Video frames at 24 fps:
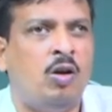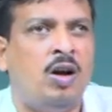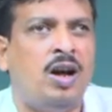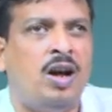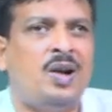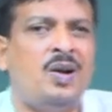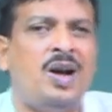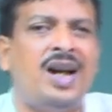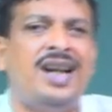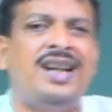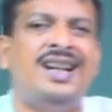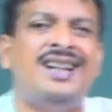or
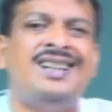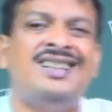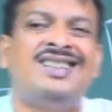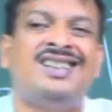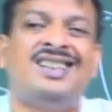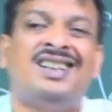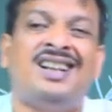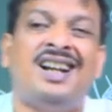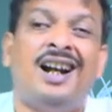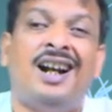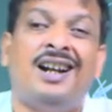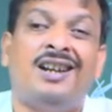I can
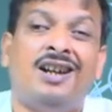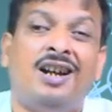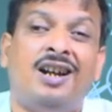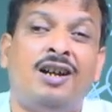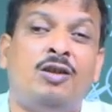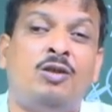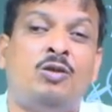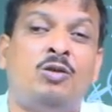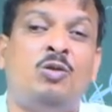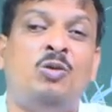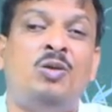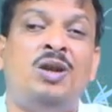scatter
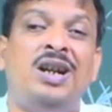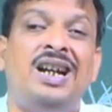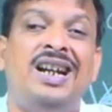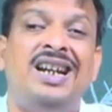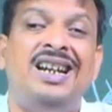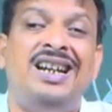to